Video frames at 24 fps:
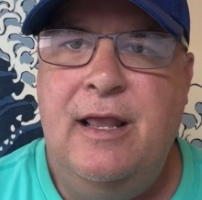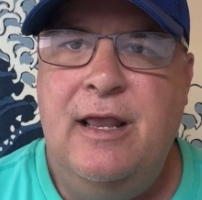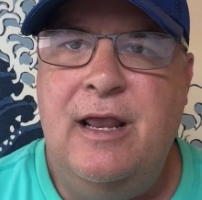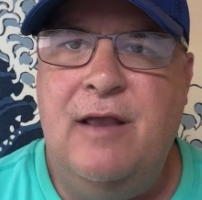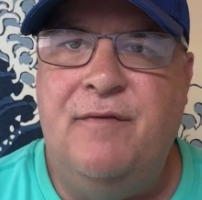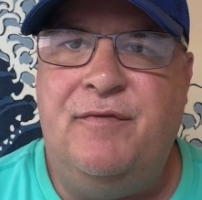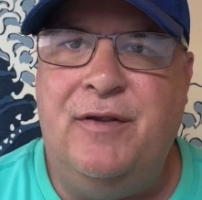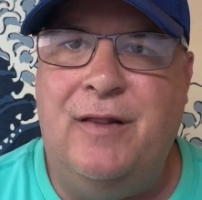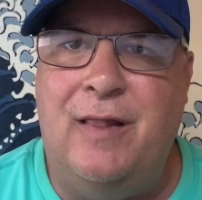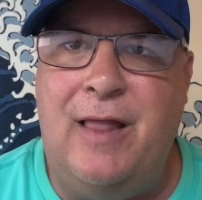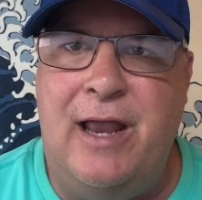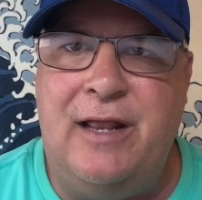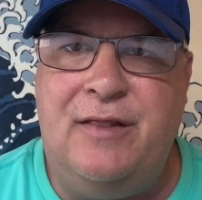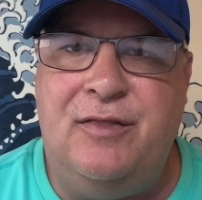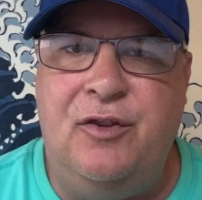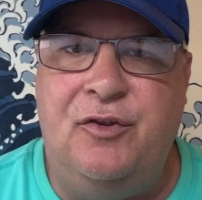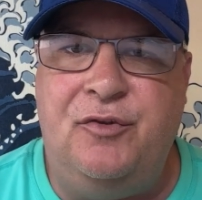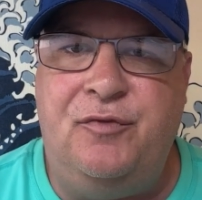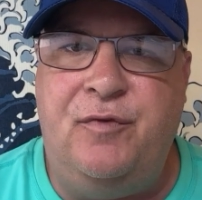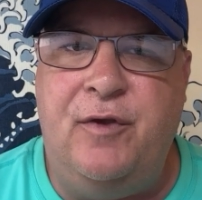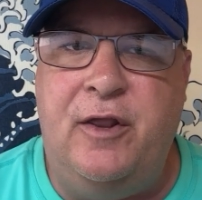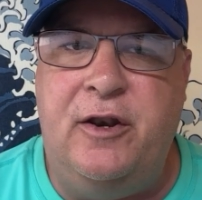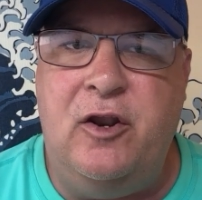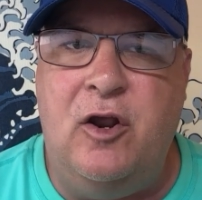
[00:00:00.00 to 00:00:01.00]
If you like
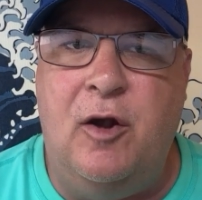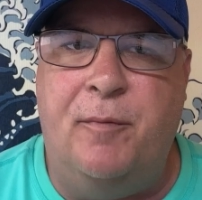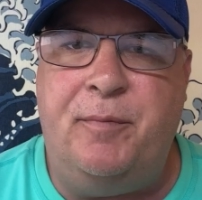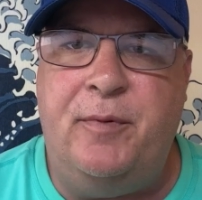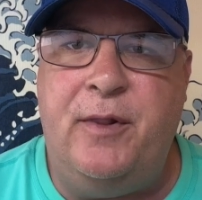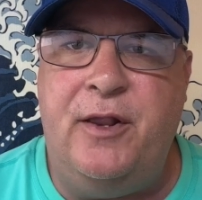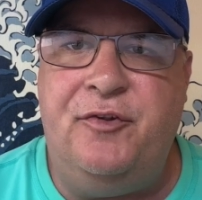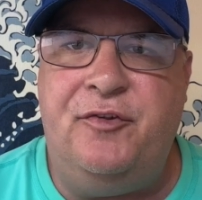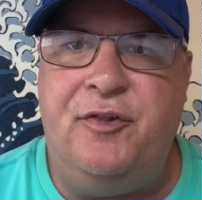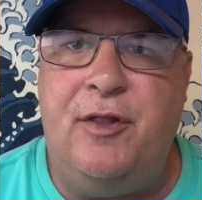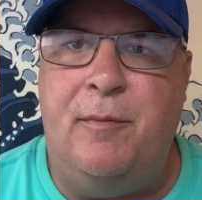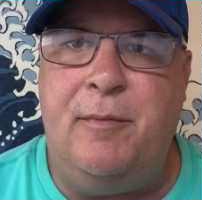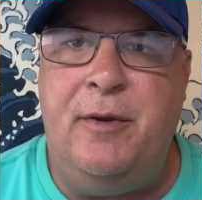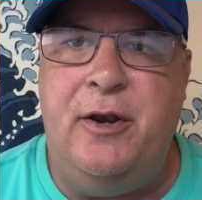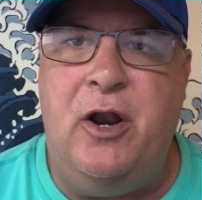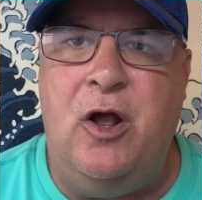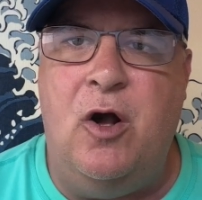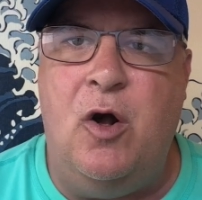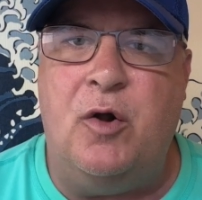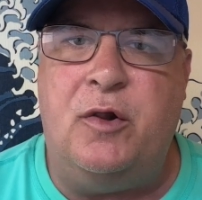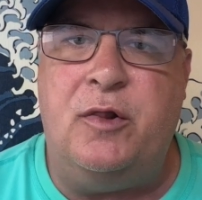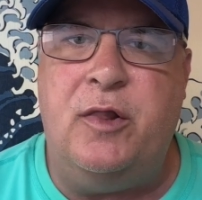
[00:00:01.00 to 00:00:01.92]
this video, please let me know.